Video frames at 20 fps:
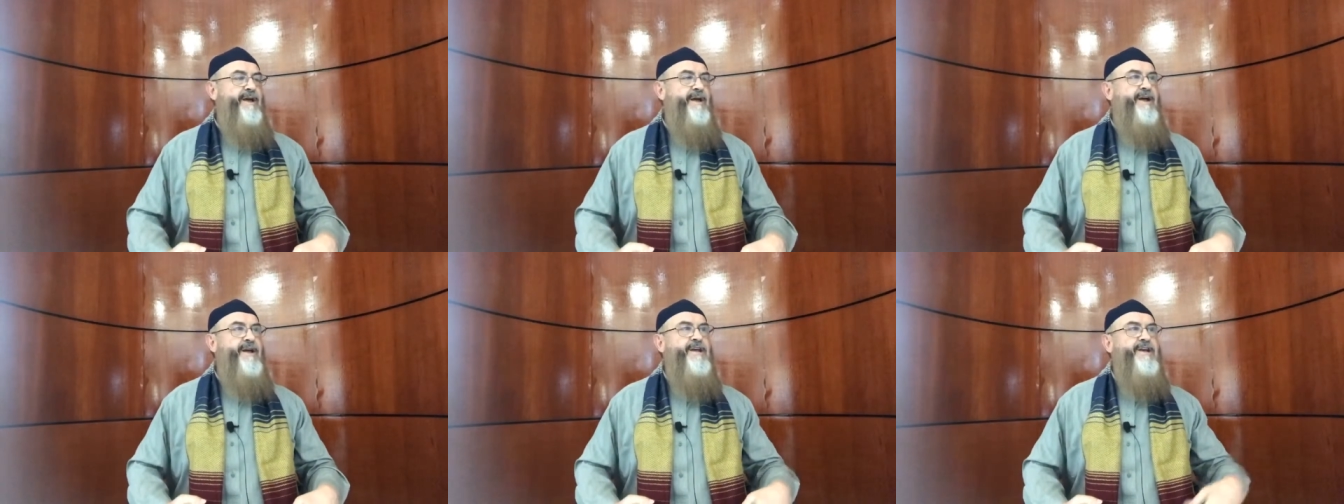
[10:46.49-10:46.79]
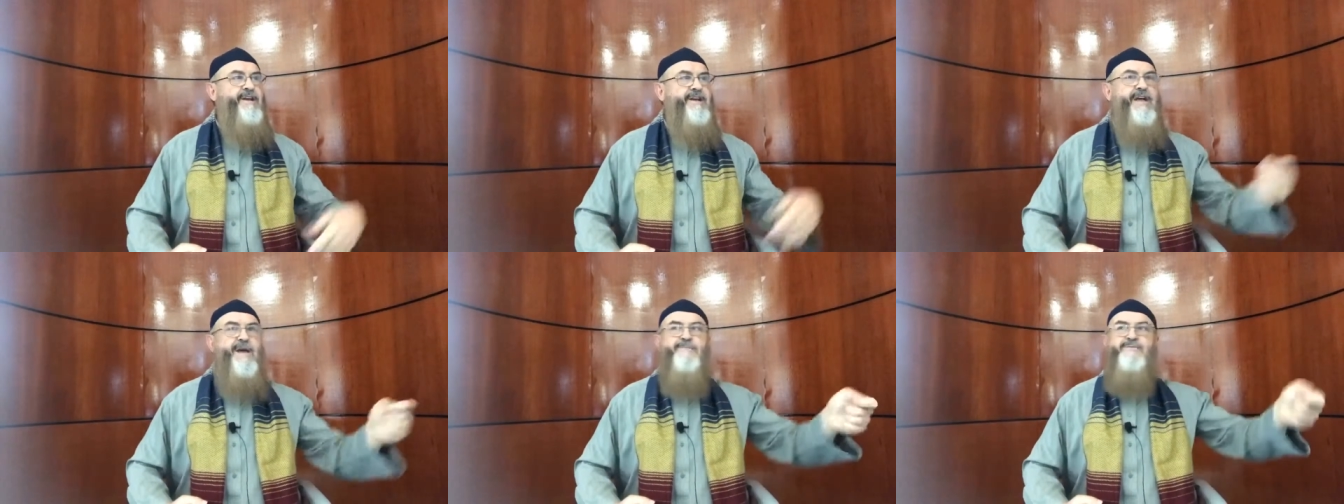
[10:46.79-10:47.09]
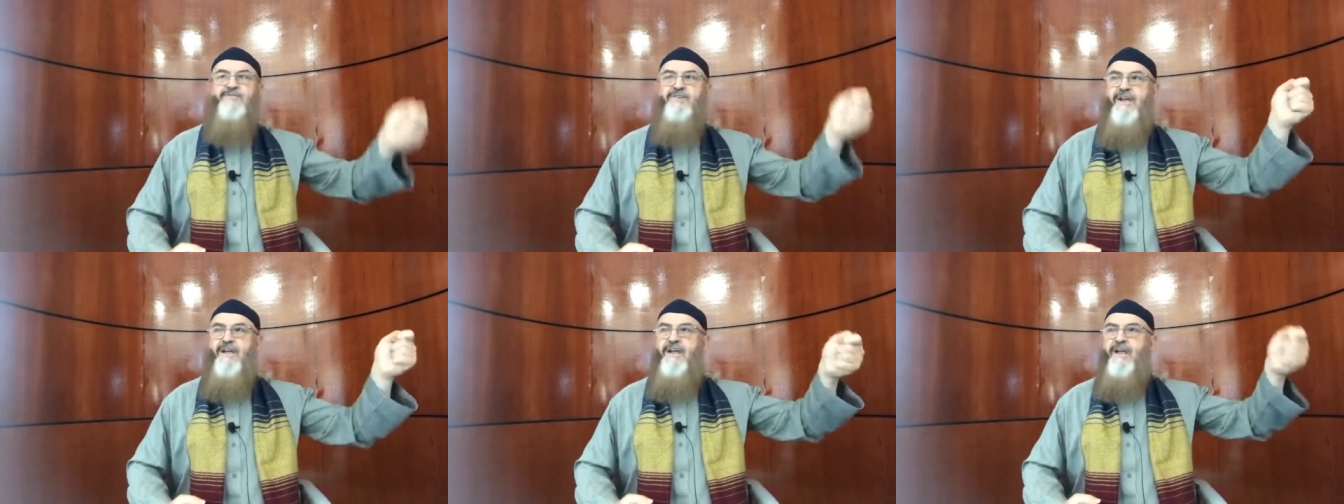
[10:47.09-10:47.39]
He kept
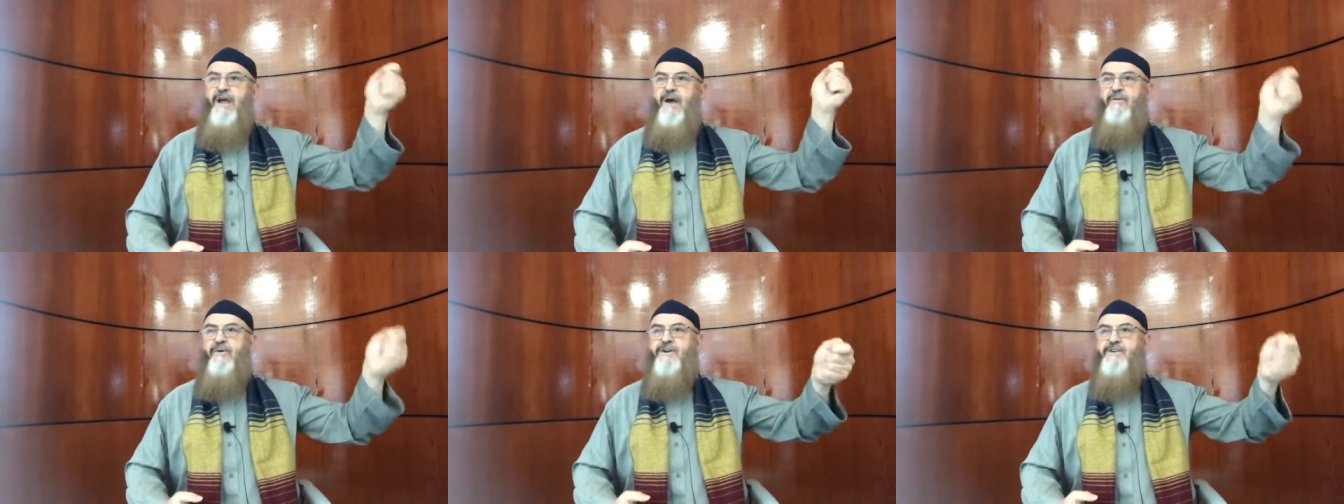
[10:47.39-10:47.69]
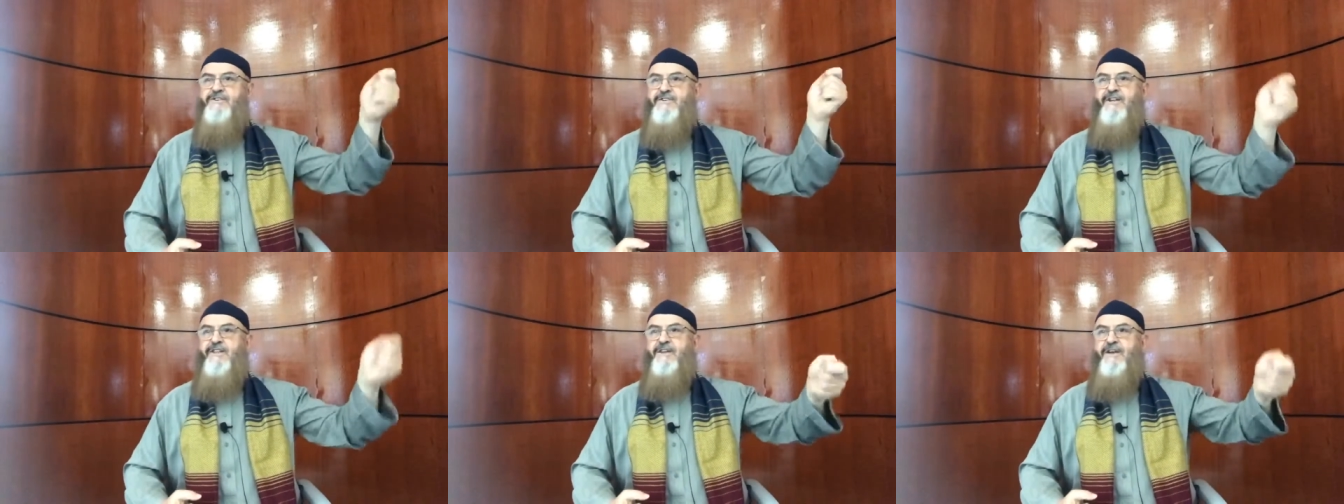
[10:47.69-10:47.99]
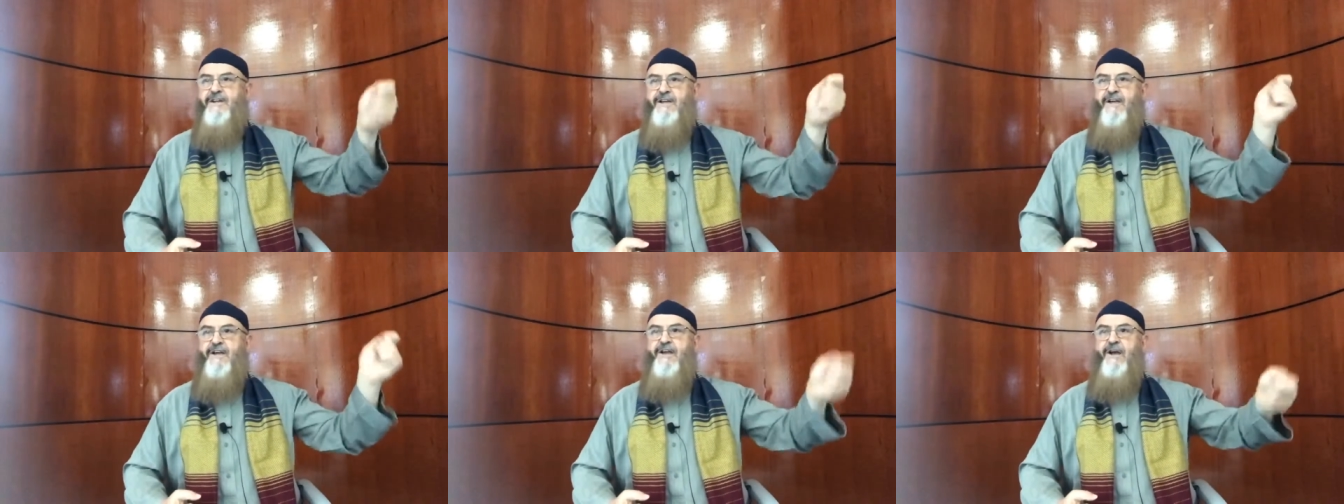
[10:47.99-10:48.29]
saying, I want to see the
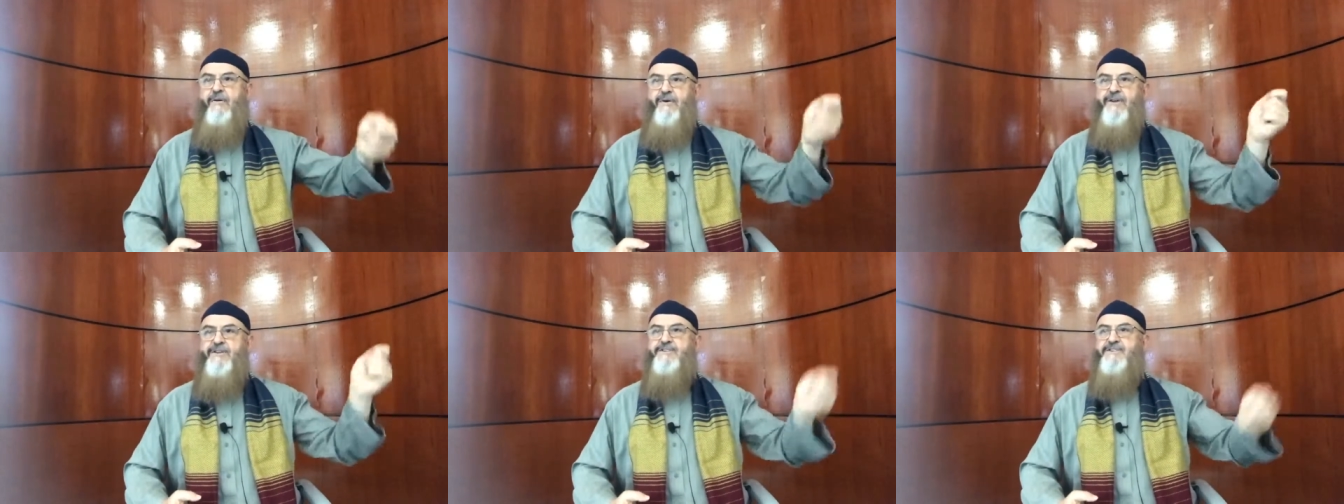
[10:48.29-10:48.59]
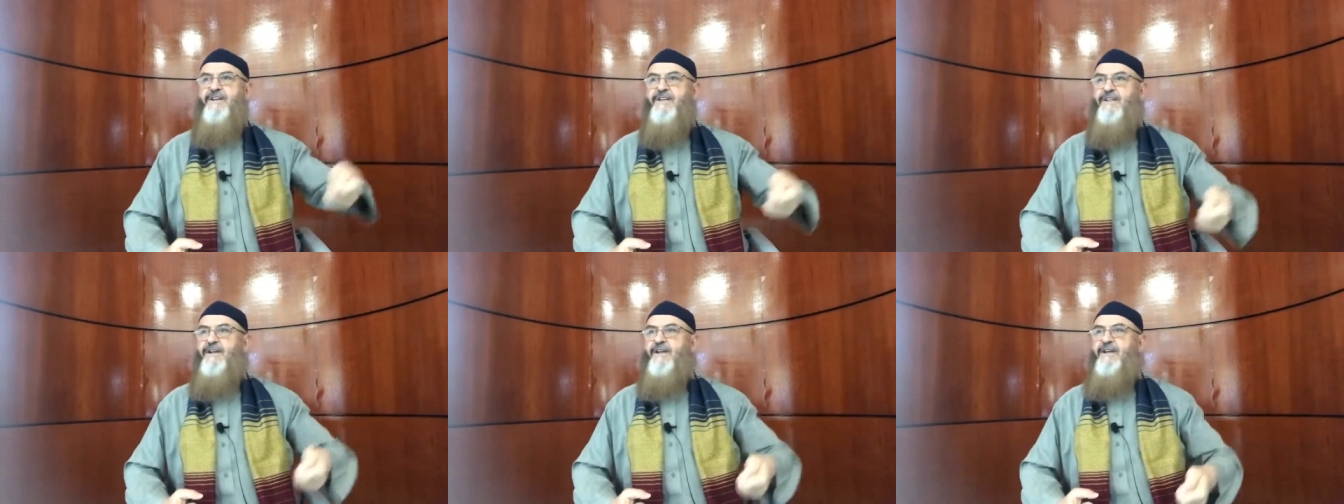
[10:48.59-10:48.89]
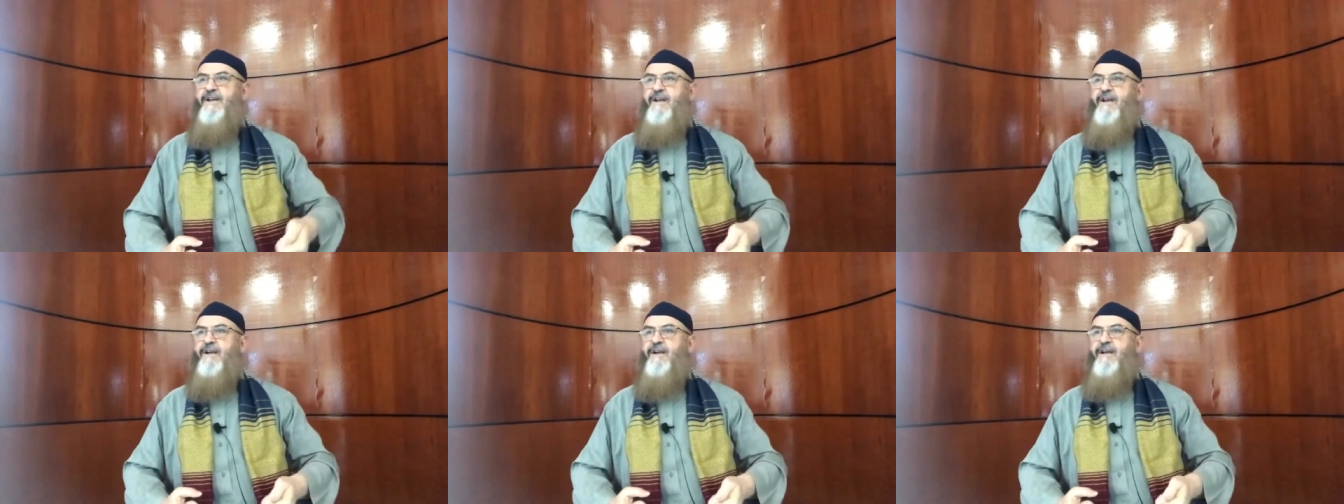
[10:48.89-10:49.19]
king, I want to see the
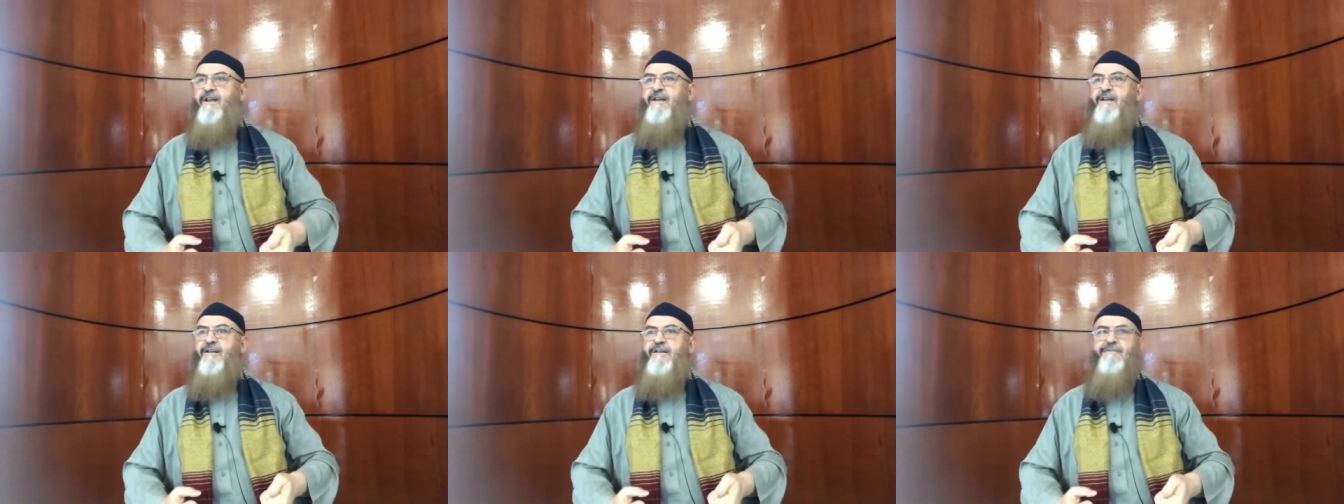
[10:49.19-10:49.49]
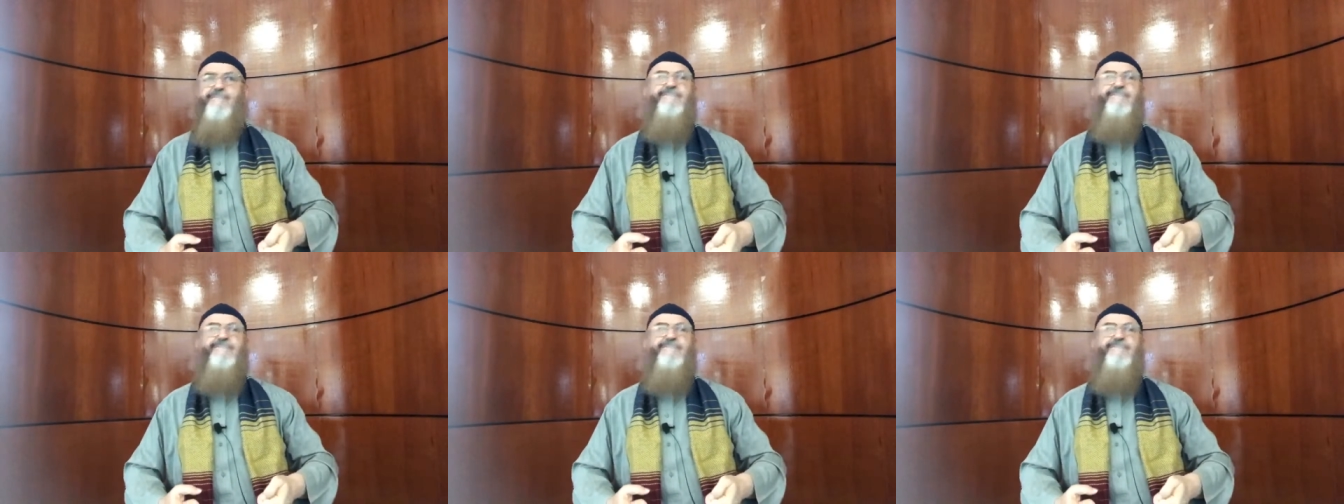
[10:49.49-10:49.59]
king, and